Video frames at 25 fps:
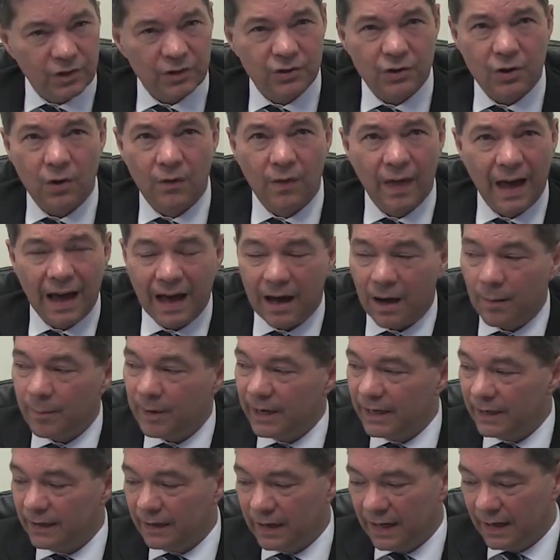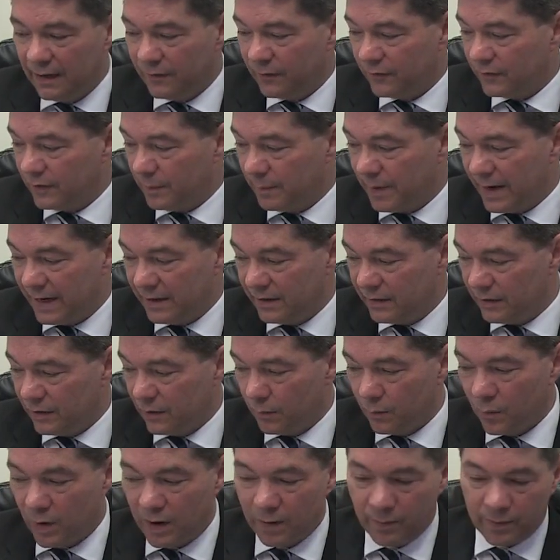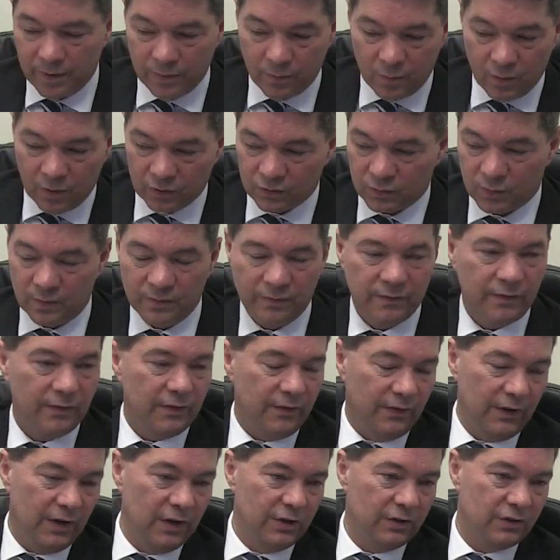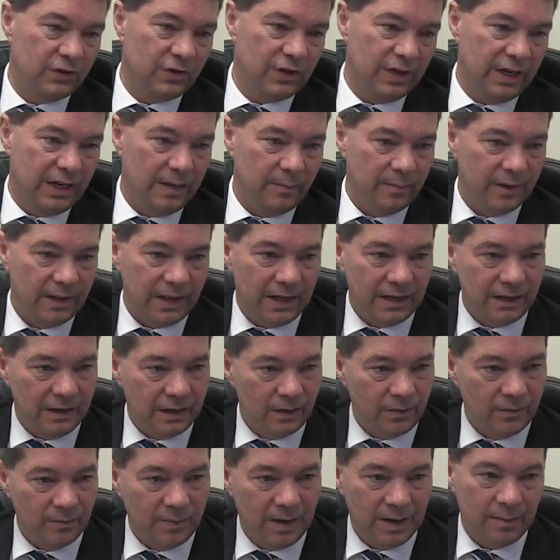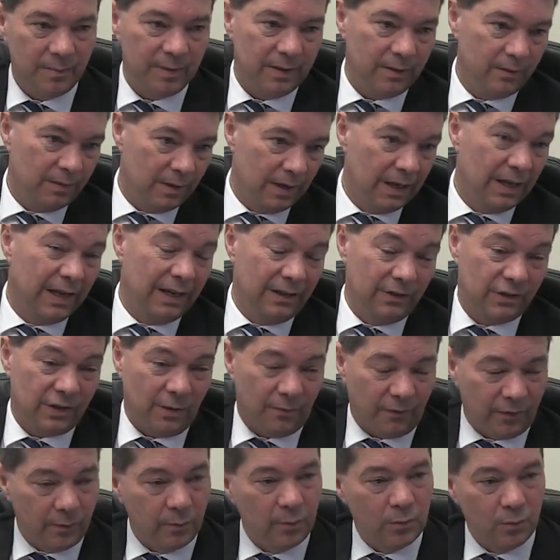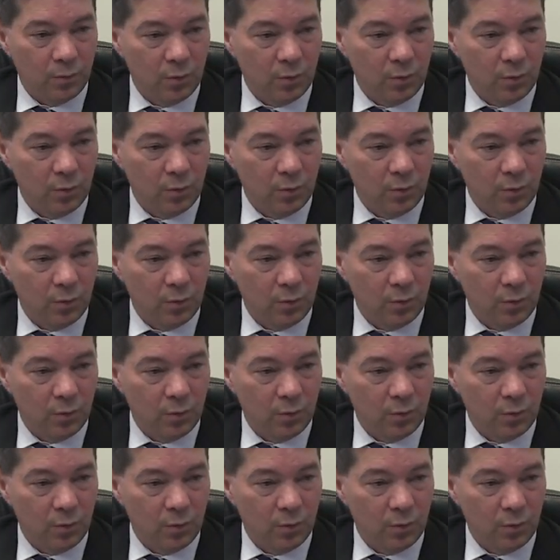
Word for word: just on that, I mean, if depending on where we was with the first team and that, maybe something we